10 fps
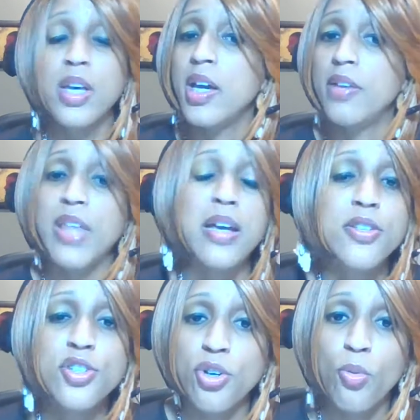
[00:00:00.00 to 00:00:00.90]
If they didn't
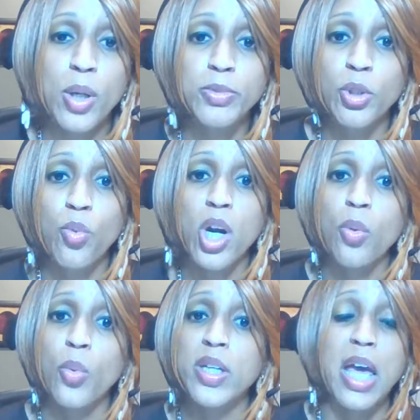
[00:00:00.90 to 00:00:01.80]
show up to work
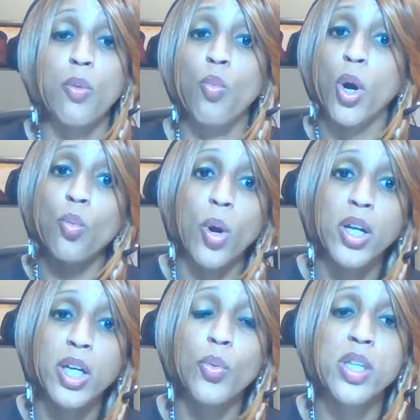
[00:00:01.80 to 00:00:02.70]
when they weren't
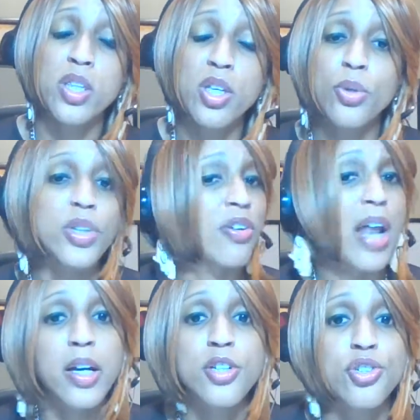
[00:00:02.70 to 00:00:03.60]
working with you, they're
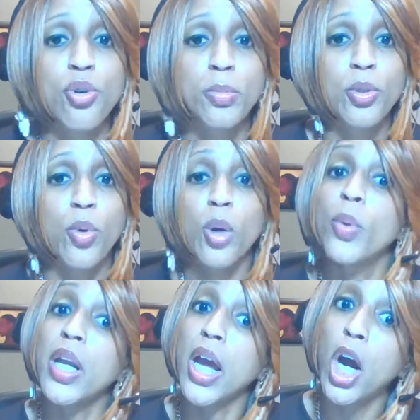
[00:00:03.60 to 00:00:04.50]
not going to show up to work
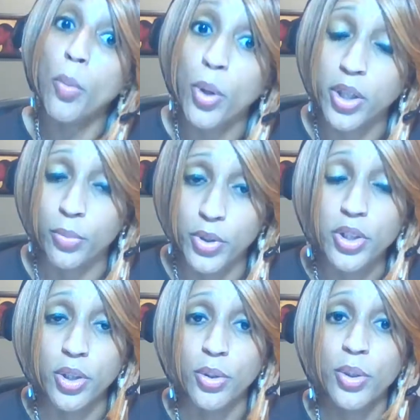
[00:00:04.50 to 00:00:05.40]
when they are working with you.